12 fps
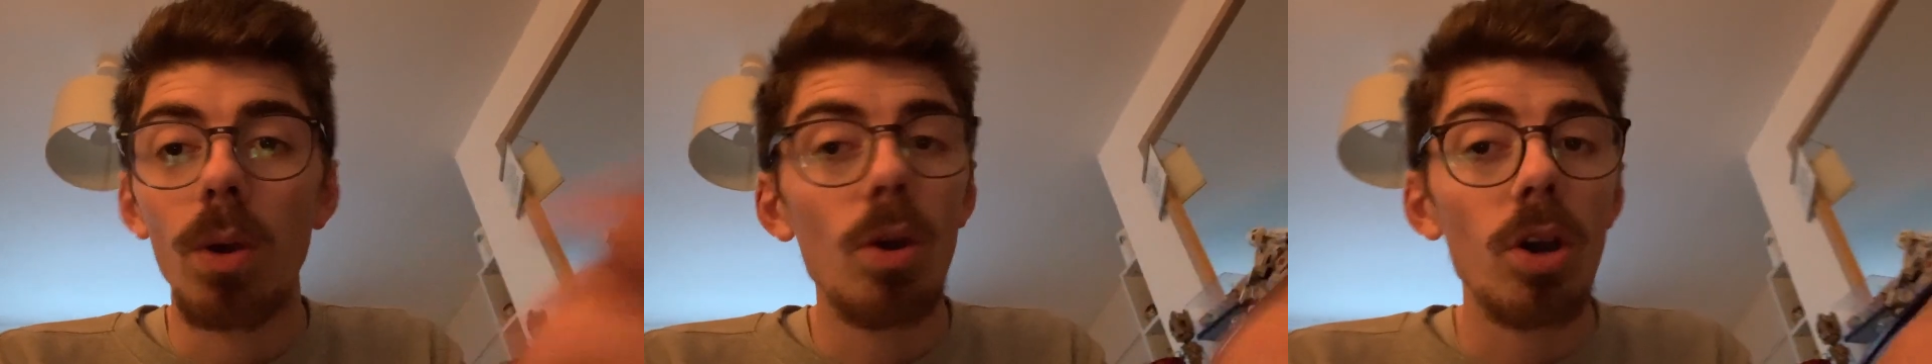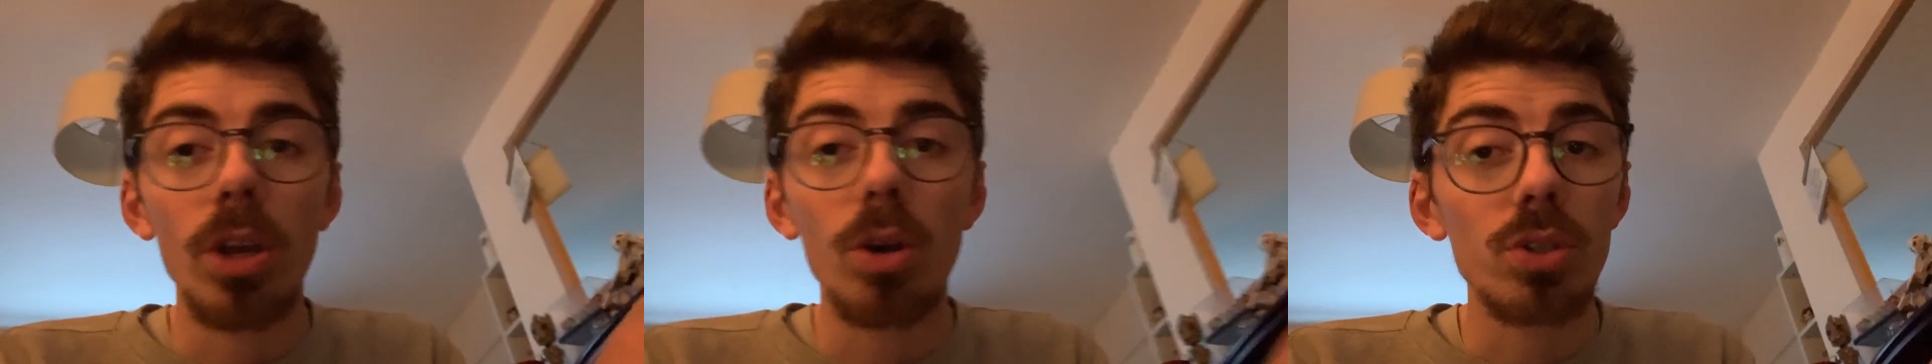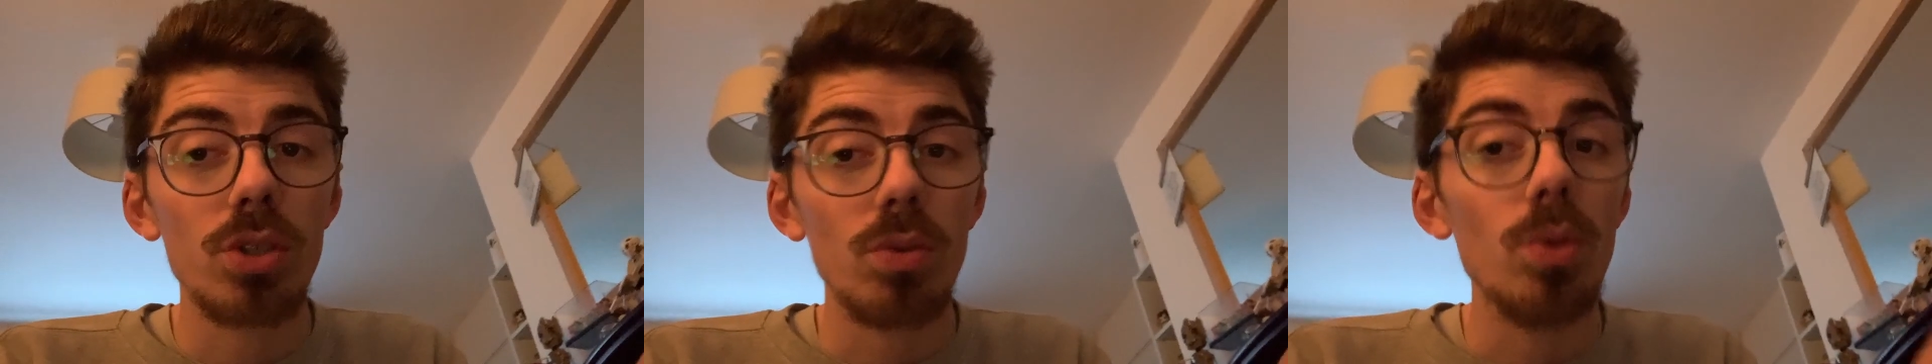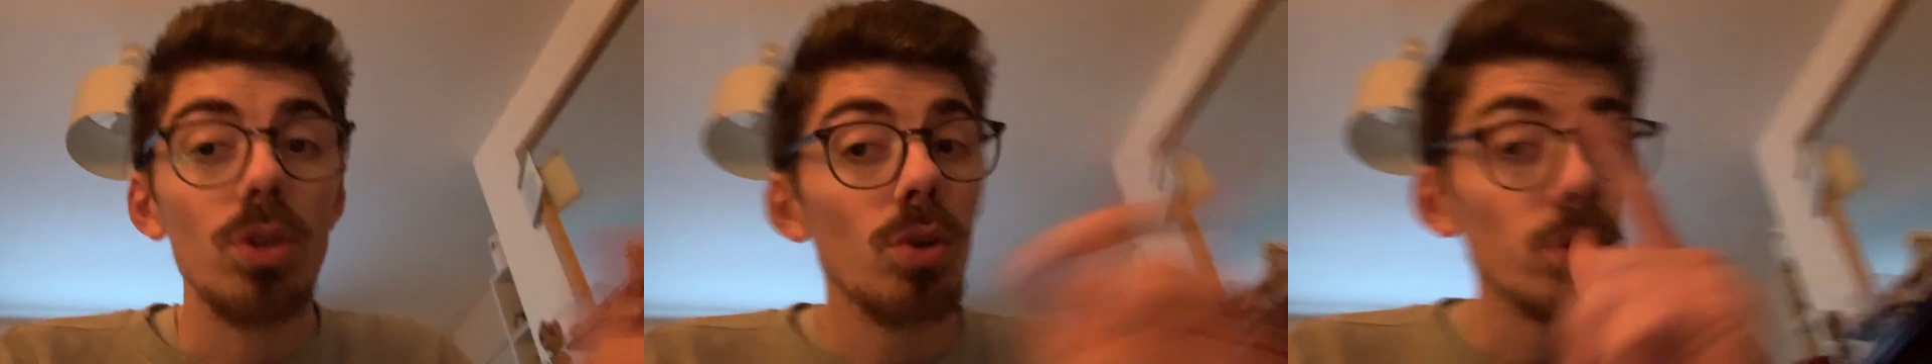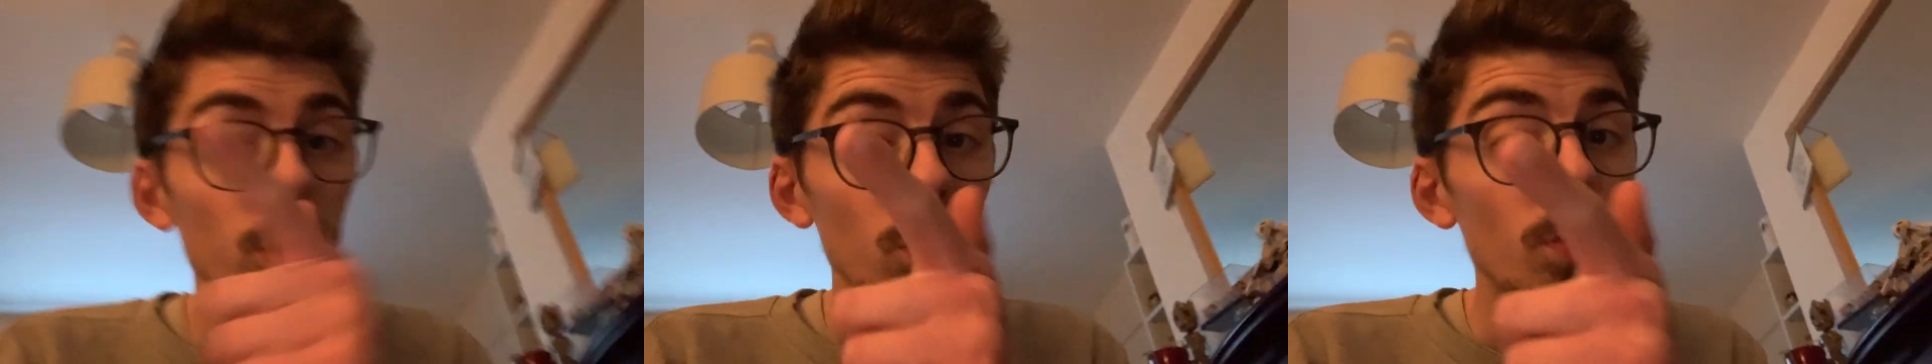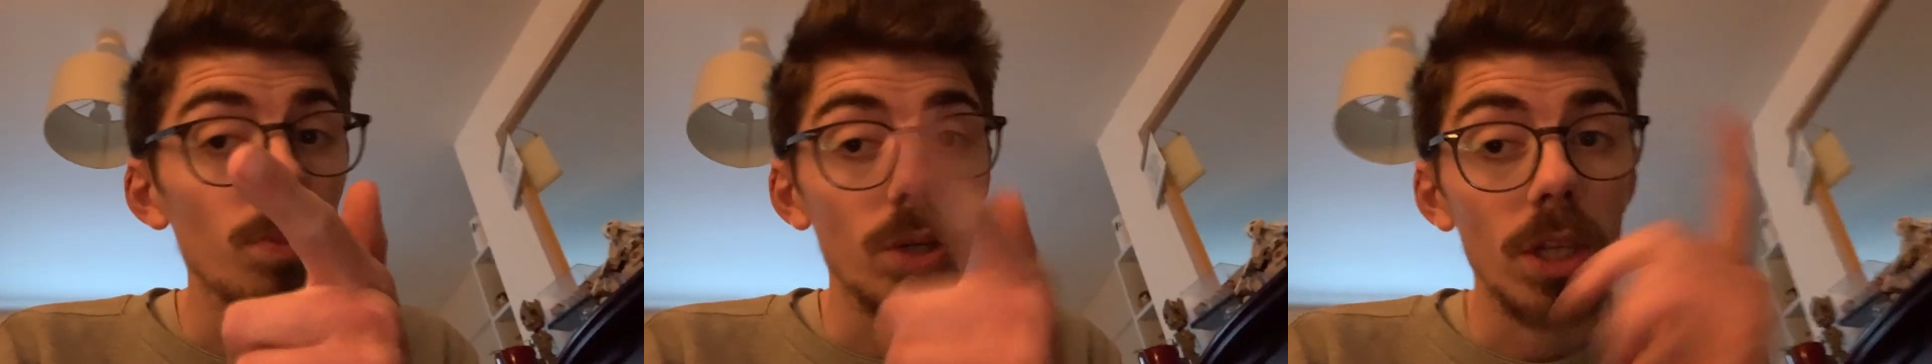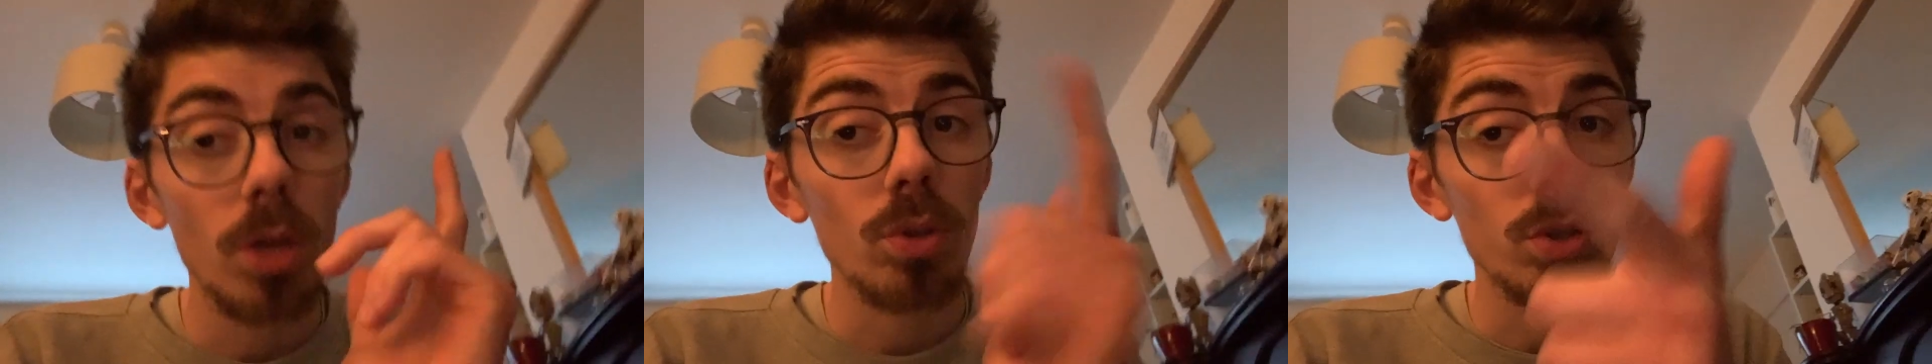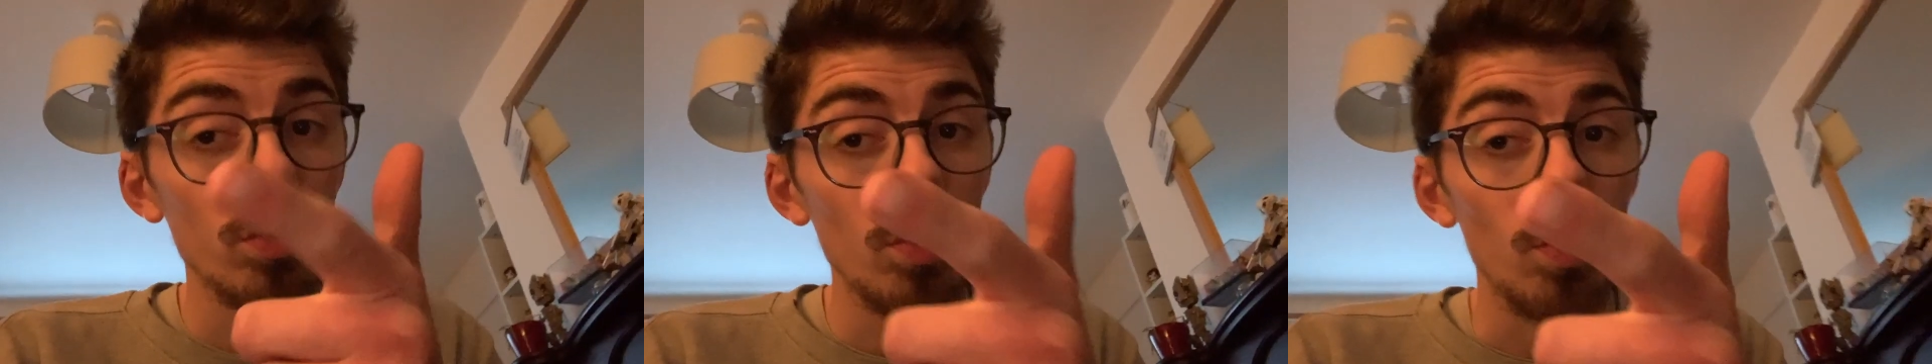oh, you're screwed, buddy, you're
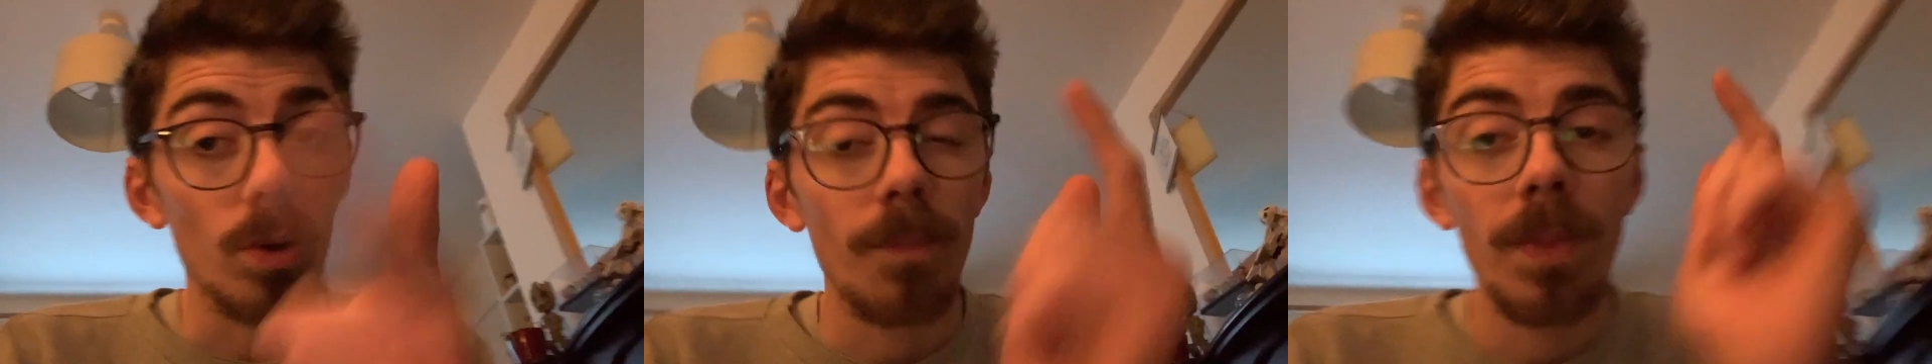screwed.